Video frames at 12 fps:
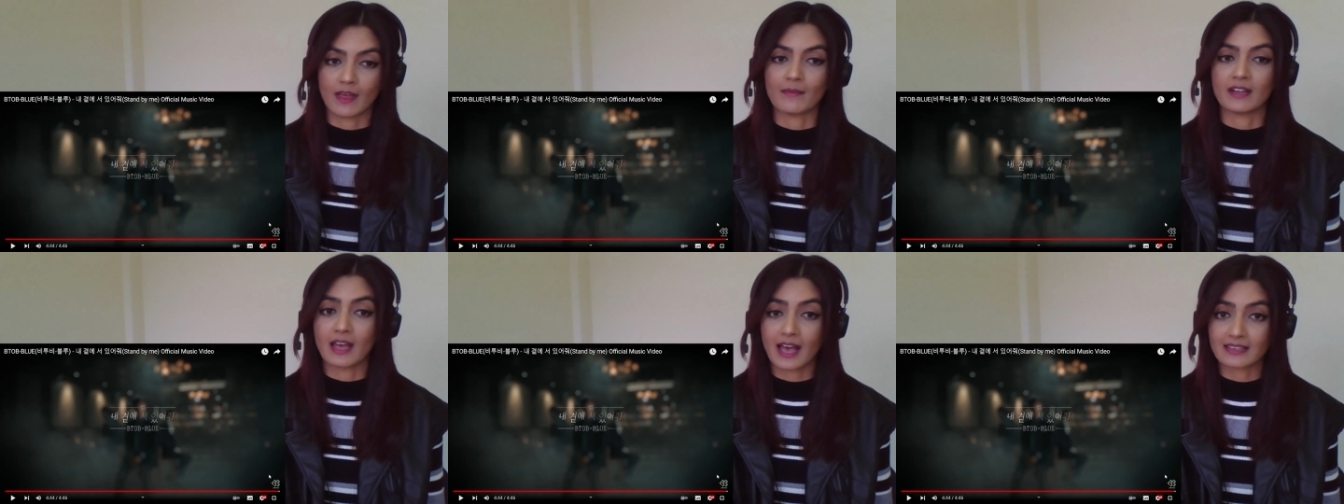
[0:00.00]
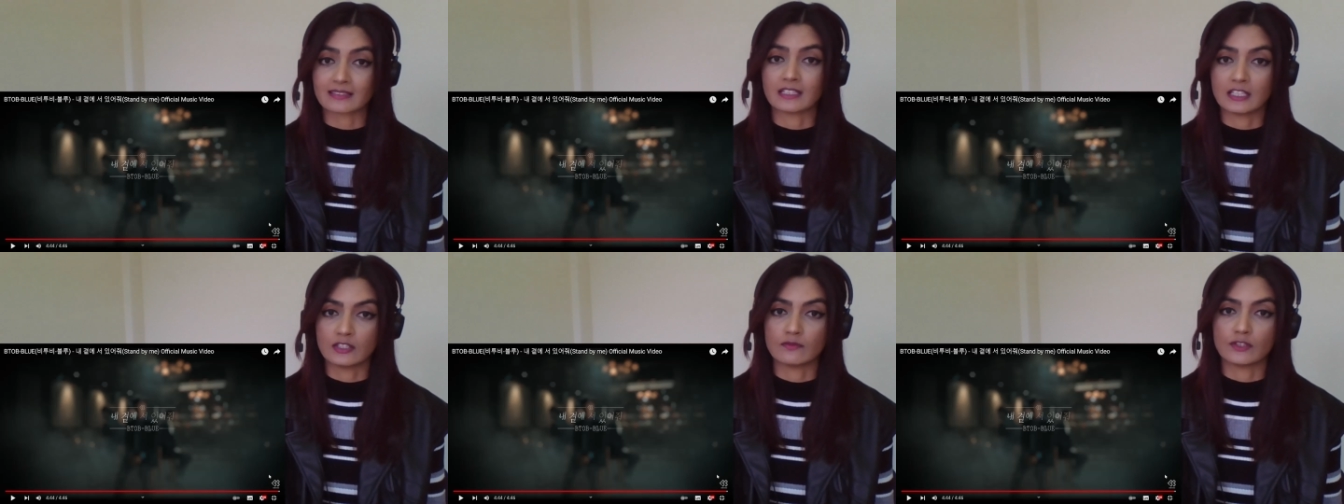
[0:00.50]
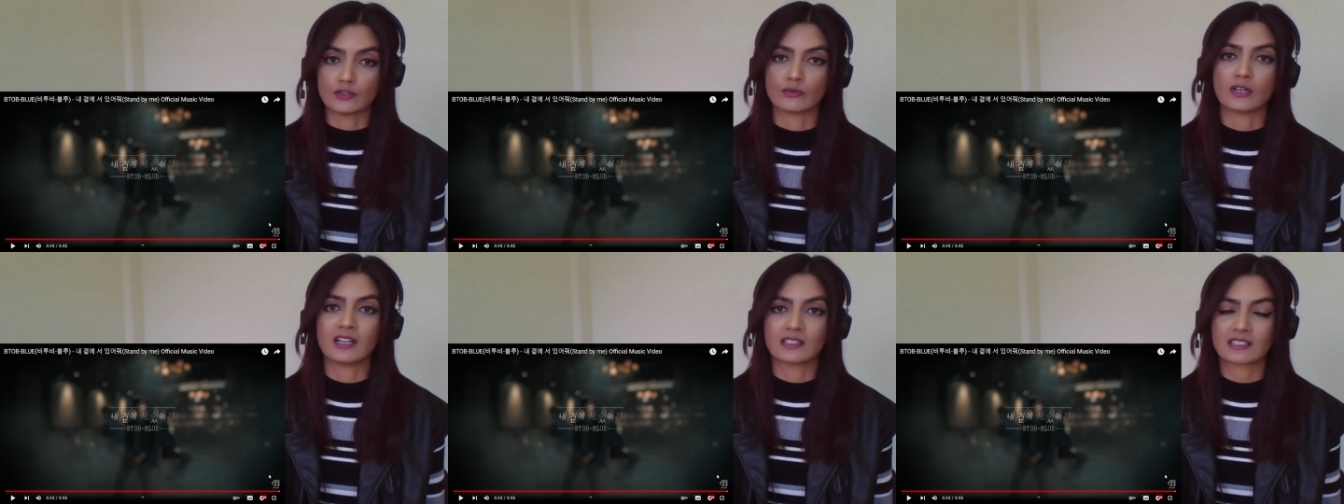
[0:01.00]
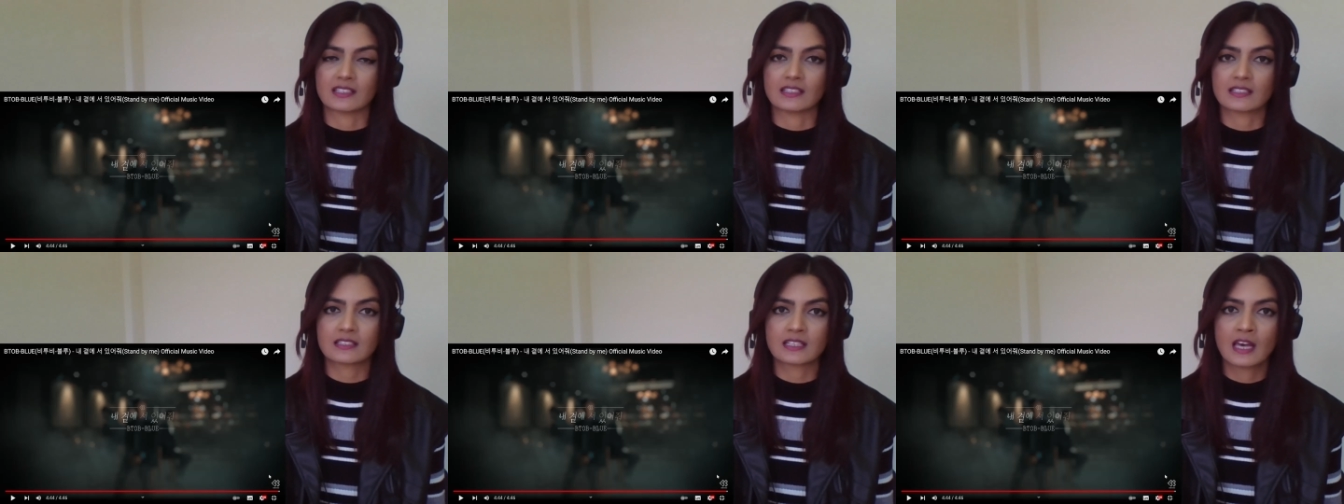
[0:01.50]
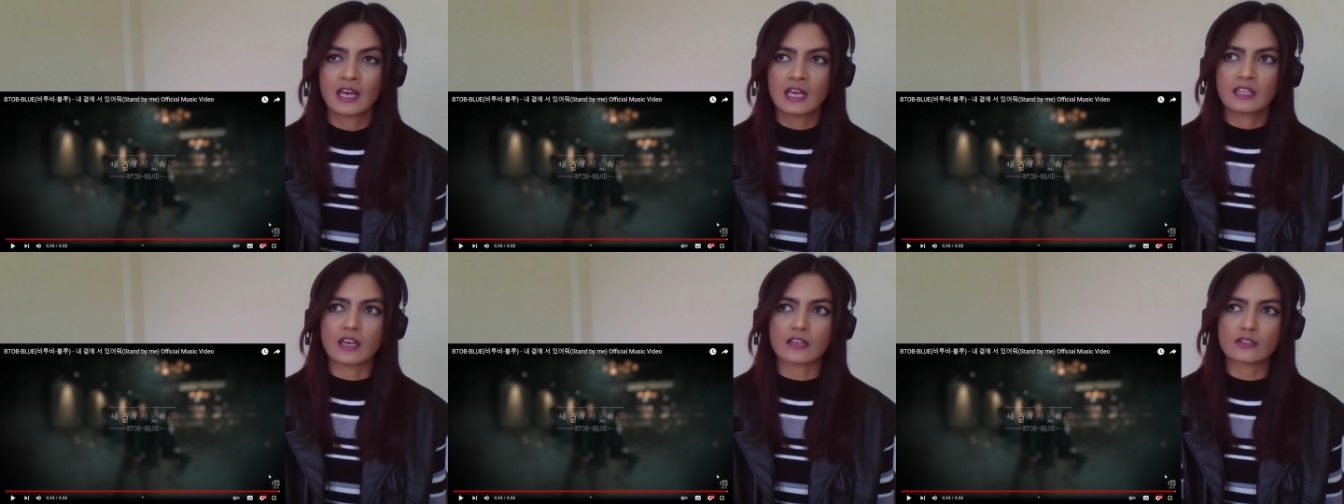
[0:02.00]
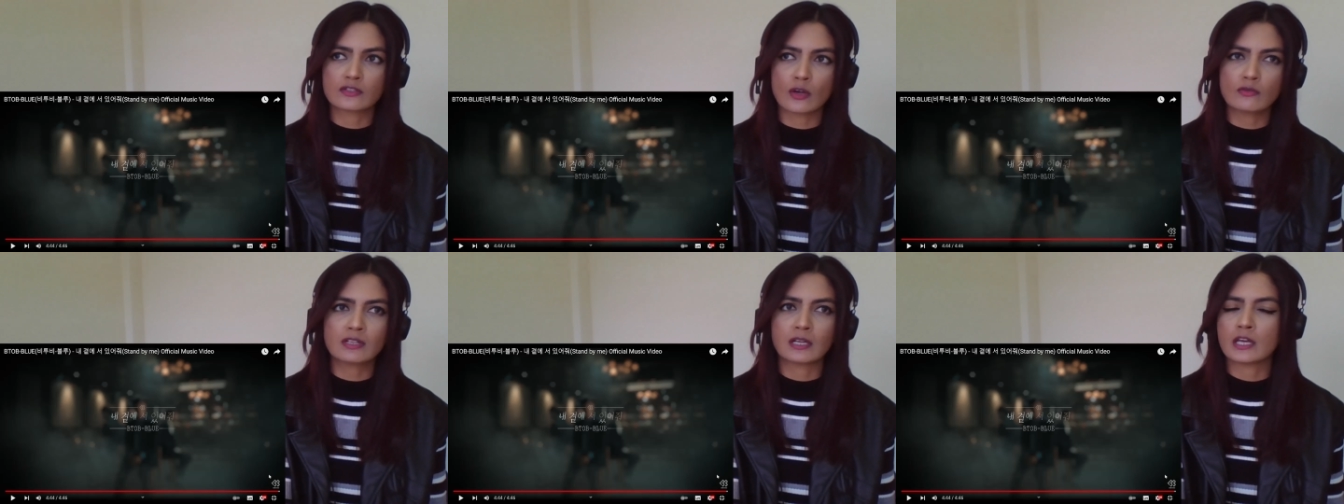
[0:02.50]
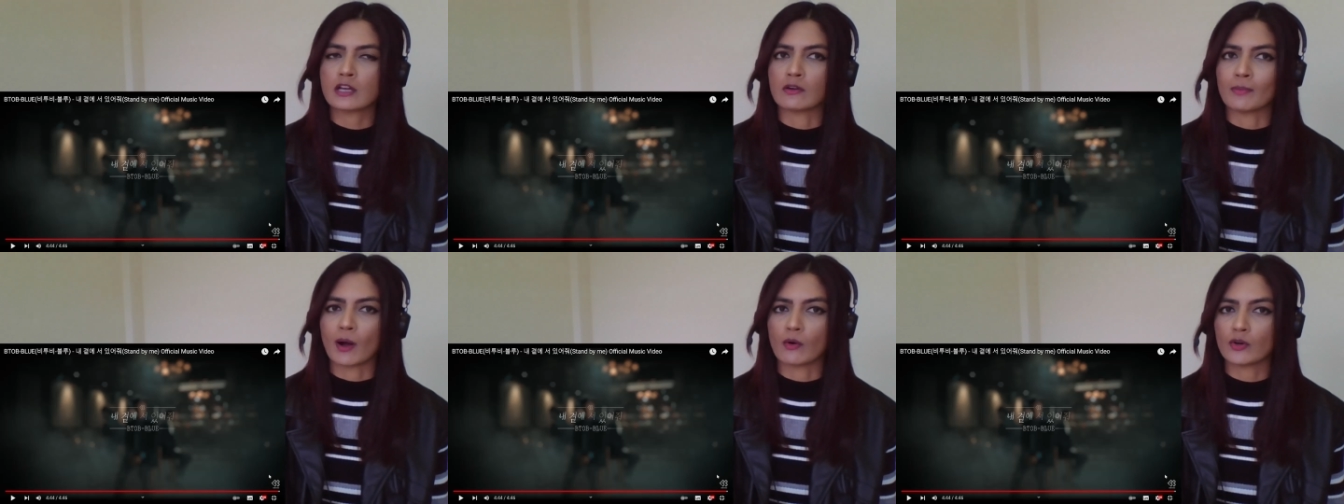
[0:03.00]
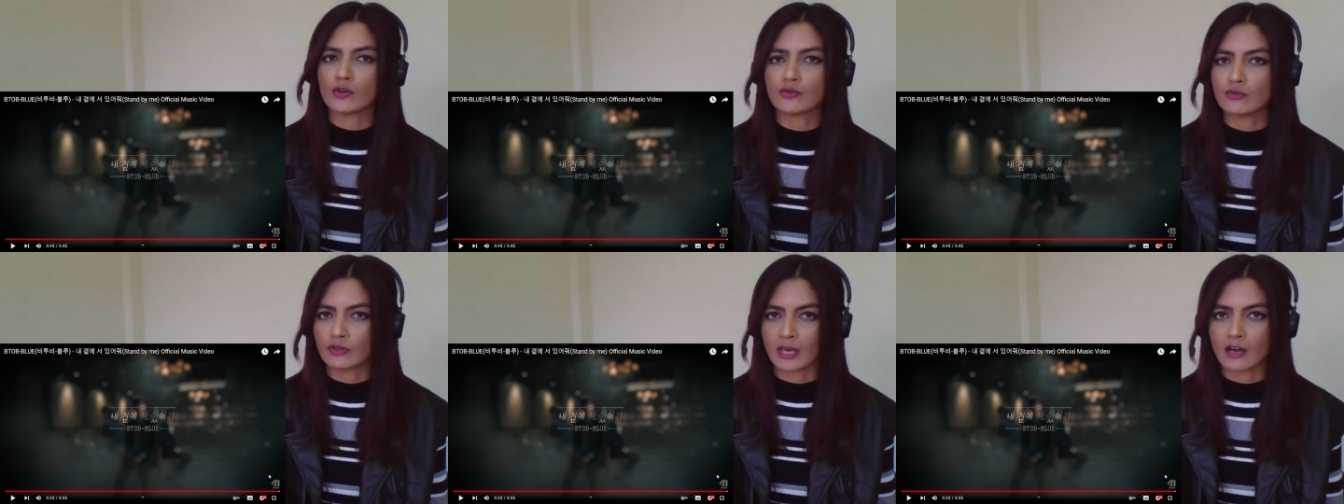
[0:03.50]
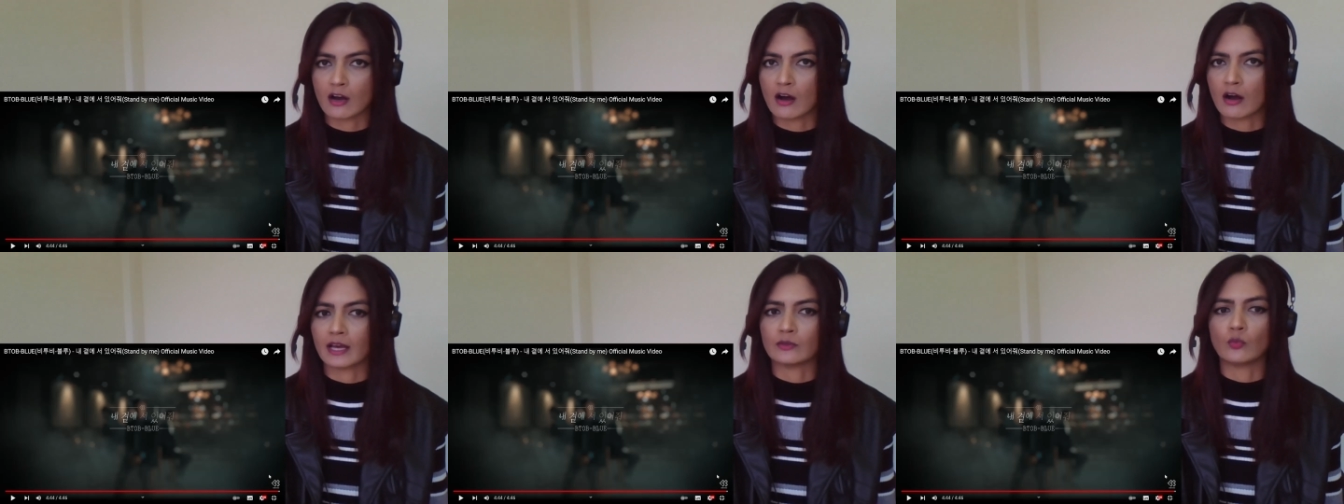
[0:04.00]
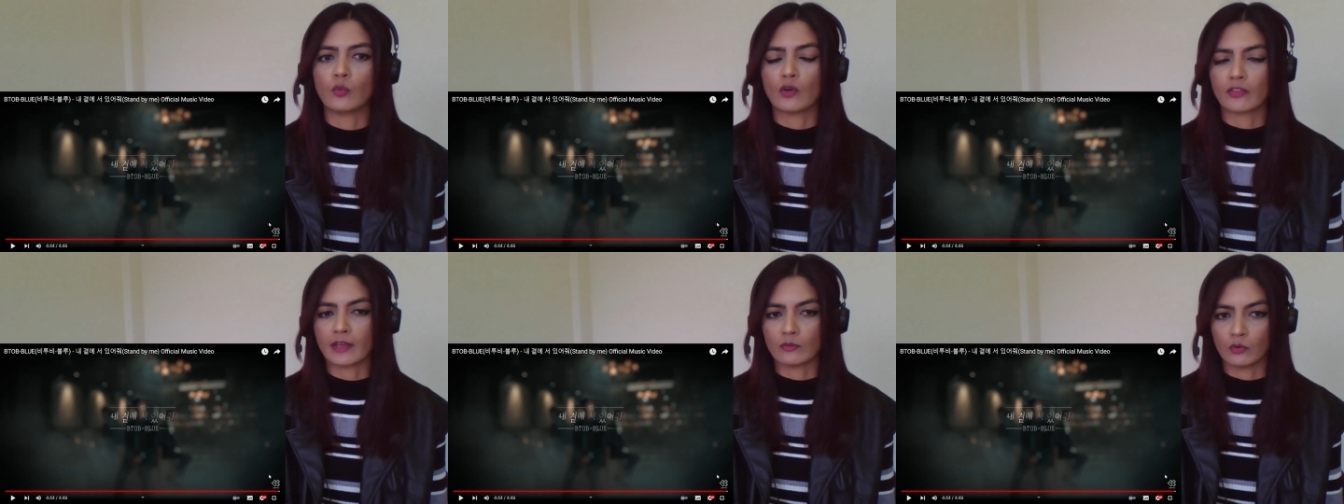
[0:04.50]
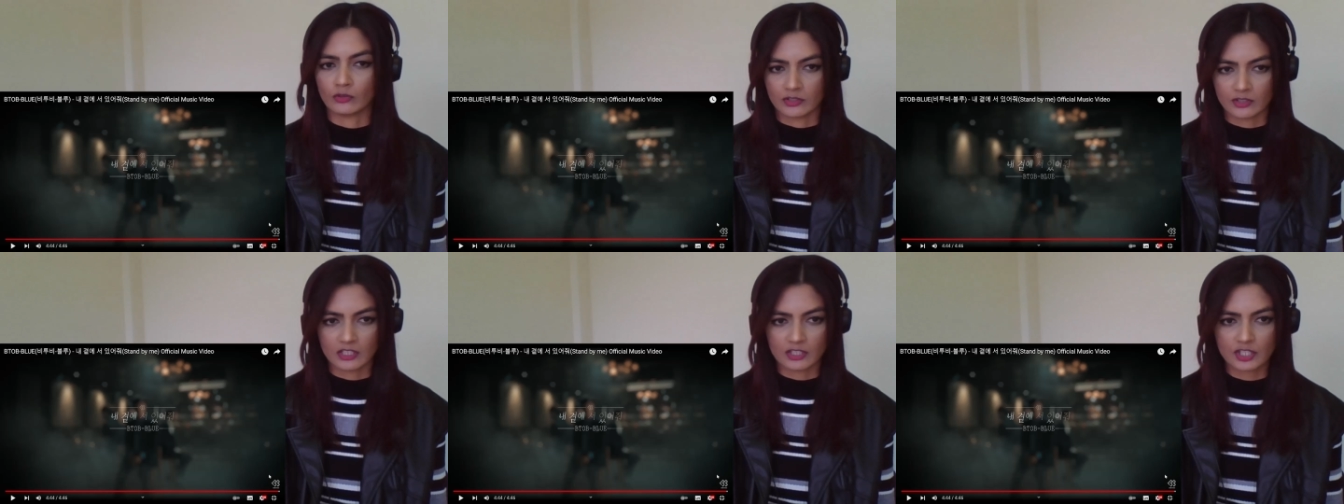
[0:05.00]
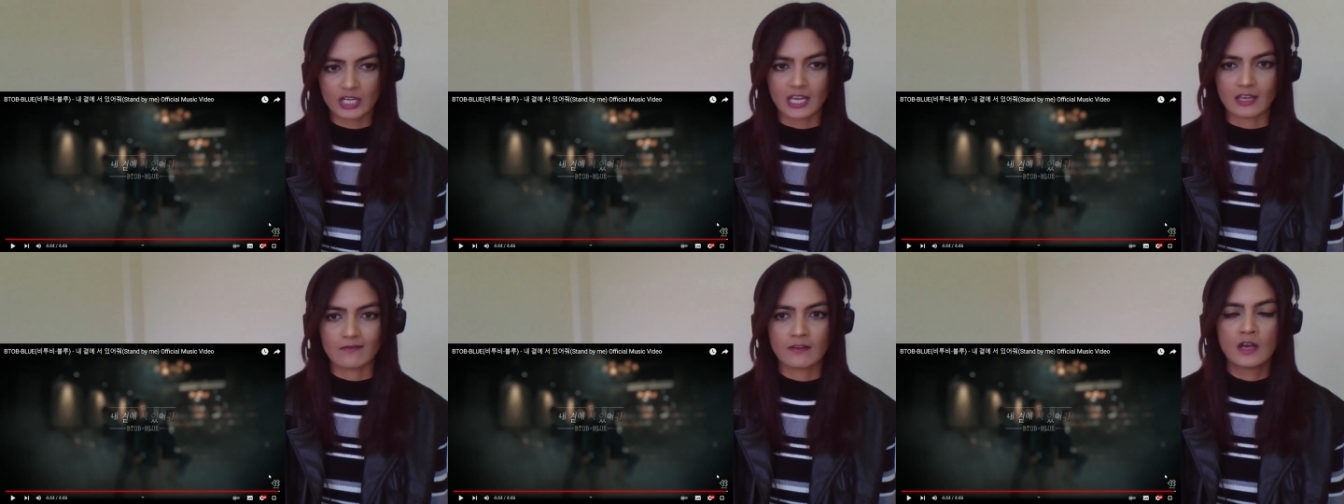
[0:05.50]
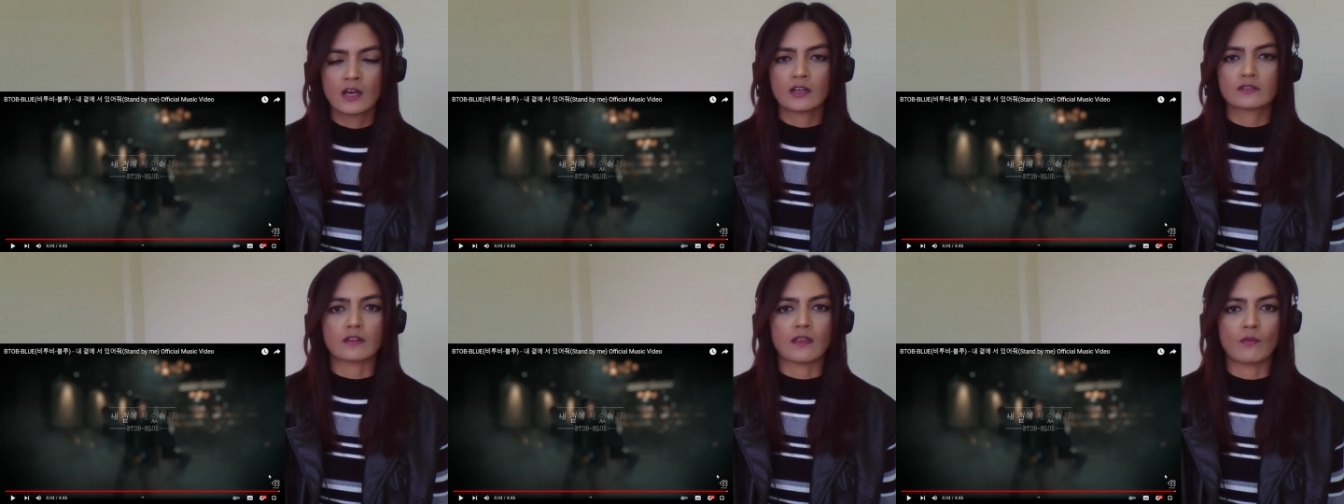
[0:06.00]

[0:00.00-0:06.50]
every one of them, and as an individual artist, they're so clear about who they are and what they want to achieve.